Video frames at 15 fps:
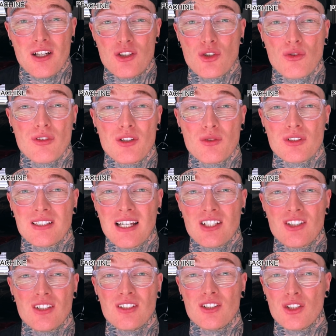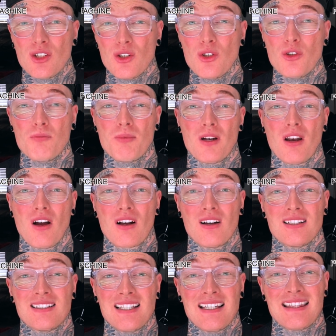during your session too, but like I
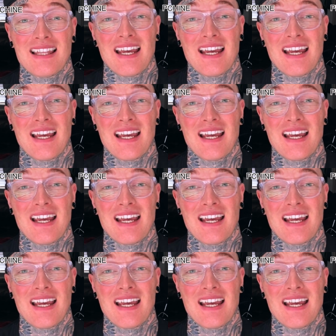said,